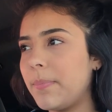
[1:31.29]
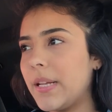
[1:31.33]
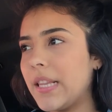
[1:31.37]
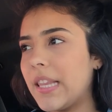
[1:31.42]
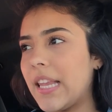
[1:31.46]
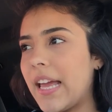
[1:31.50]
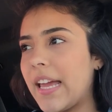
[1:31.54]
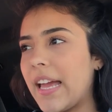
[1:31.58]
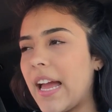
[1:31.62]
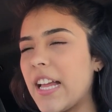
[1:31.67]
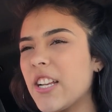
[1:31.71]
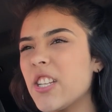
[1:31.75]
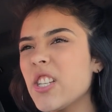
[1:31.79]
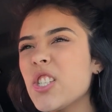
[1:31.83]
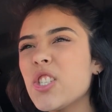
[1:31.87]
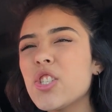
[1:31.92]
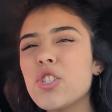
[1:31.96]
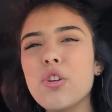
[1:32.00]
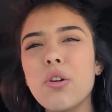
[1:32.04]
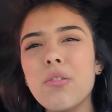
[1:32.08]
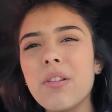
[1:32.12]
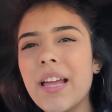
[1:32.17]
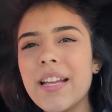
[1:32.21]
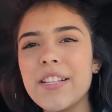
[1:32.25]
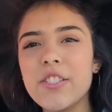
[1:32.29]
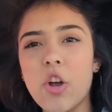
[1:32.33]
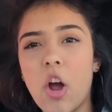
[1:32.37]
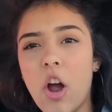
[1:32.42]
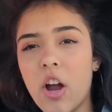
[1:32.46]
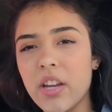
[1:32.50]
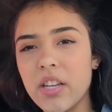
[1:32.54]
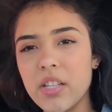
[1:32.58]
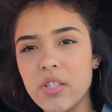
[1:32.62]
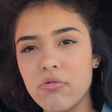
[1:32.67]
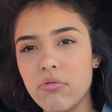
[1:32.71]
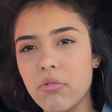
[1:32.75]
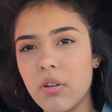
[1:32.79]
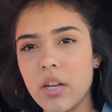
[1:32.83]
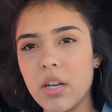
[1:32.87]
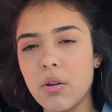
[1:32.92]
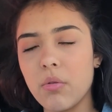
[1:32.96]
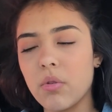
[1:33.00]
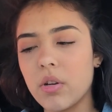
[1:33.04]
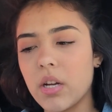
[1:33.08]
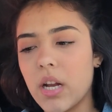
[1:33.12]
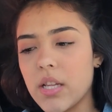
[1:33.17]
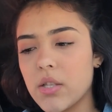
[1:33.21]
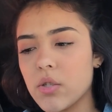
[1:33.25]
but like, I just don't like talking to
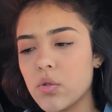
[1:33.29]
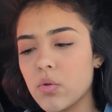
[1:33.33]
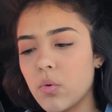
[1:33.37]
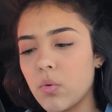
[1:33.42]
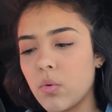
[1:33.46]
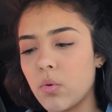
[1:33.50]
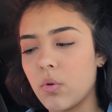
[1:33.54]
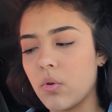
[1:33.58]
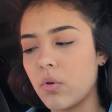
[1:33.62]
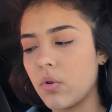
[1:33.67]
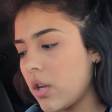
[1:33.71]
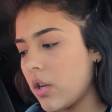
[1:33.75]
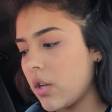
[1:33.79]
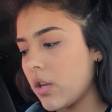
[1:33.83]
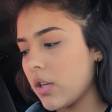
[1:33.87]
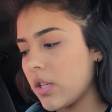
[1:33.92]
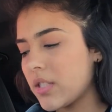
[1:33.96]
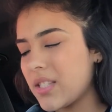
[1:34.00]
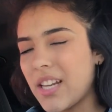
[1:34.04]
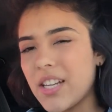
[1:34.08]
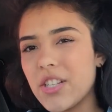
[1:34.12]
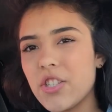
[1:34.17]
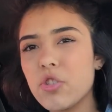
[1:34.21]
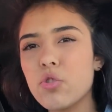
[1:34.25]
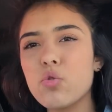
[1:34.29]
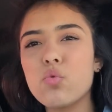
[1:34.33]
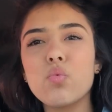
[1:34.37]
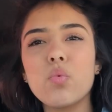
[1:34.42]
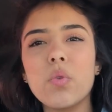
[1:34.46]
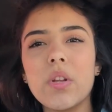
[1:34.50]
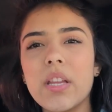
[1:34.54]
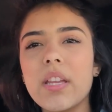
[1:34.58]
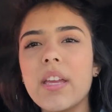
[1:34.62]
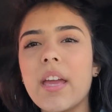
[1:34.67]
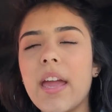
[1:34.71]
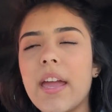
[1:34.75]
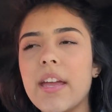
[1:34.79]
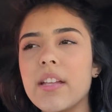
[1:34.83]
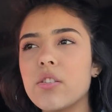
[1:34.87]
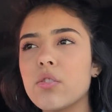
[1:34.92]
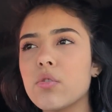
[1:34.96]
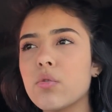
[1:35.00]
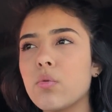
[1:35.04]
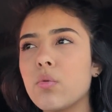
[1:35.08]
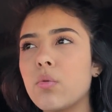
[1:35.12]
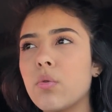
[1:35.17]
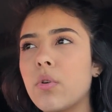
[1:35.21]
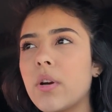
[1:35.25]
anyone at school because I just really hate
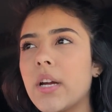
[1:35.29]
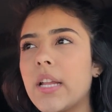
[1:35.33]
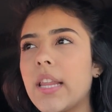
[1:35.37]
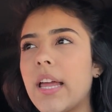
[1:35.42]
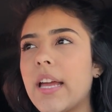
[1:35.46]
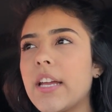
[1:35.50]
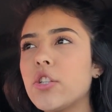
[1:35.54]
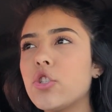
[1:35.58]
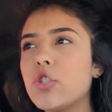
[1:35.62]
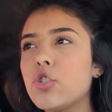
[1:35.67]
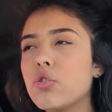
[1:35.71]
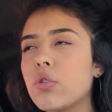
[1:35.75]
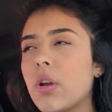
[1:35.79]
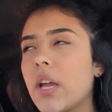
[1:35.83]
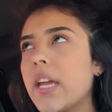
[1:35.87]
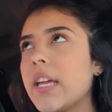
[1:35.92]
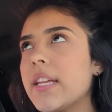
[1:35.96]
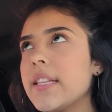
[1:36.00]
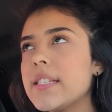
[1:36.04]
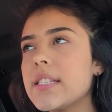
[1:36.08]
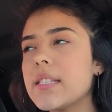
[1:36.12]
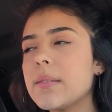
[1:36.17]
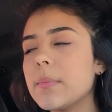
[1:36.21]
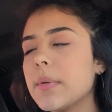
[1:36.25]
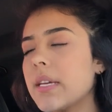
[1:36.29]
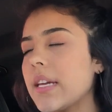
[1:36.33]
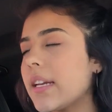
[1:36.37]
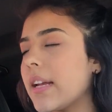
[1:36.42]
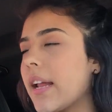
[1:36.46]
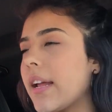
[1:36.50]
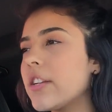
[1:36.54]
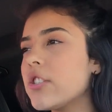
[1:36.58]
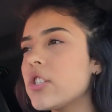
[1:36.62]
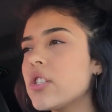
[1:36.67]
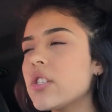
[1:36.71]
school. It like drains me and I